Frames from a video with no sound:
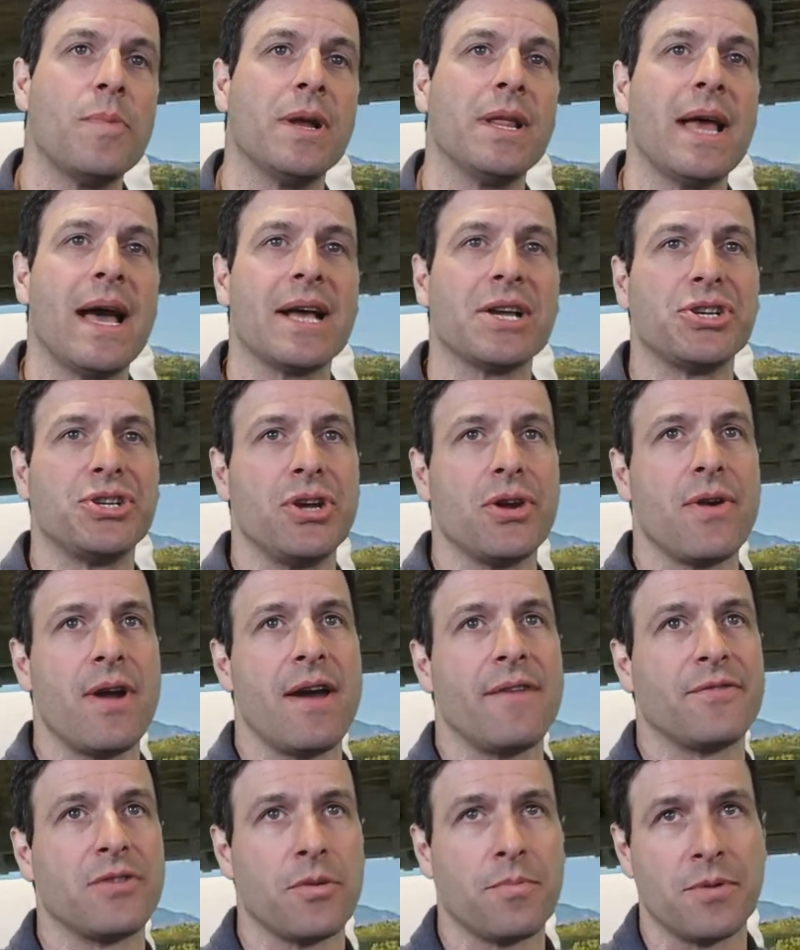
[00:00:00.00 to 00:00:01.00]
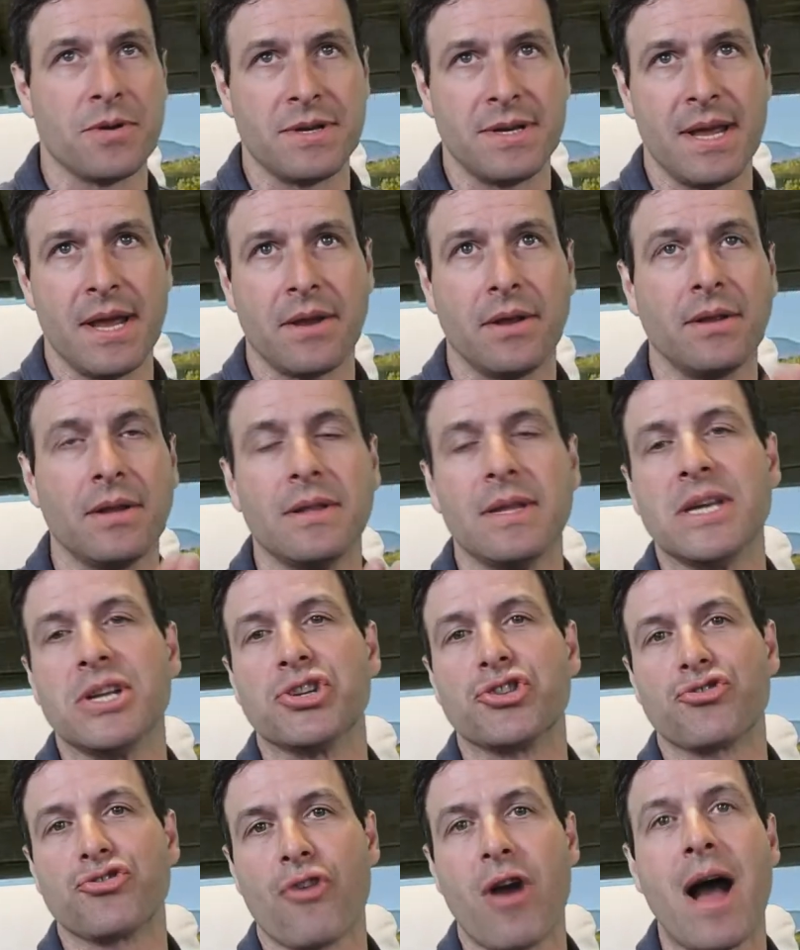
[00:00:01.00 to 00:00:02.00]
last year after a particularly
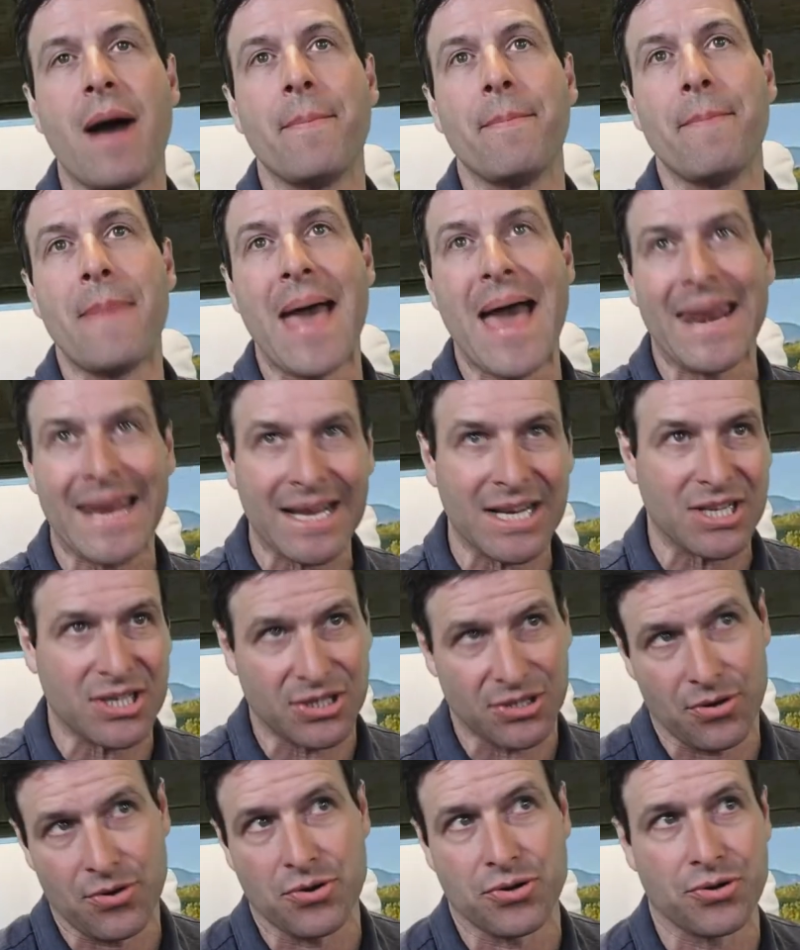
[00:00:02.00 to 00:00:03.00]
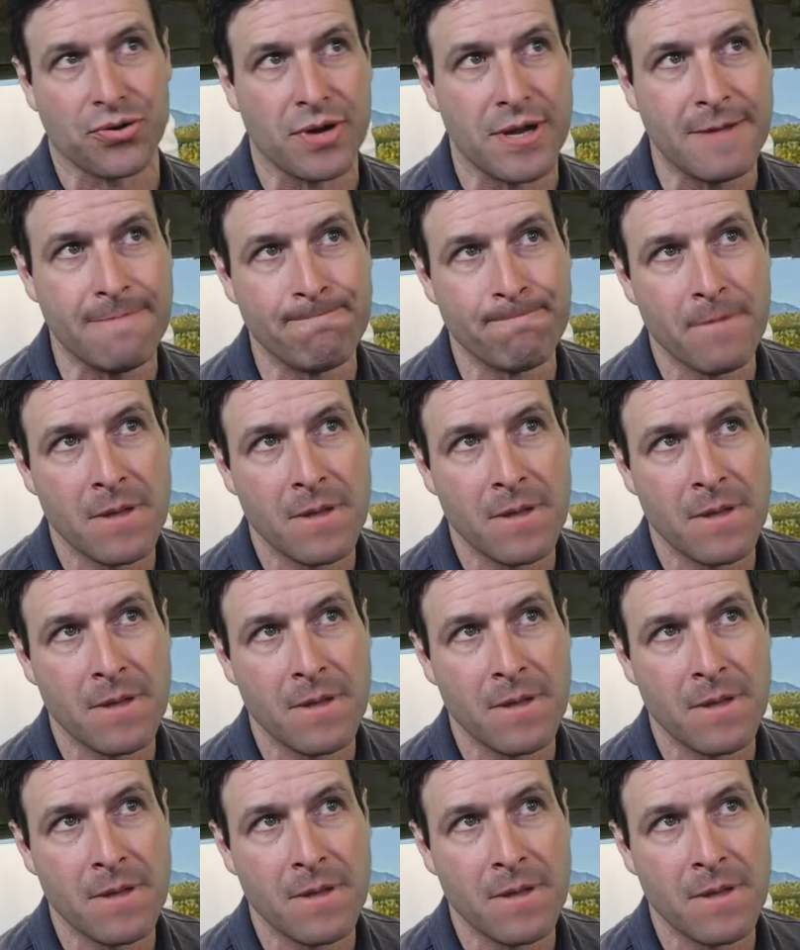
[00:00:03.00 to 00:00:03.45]
traumatic surgery.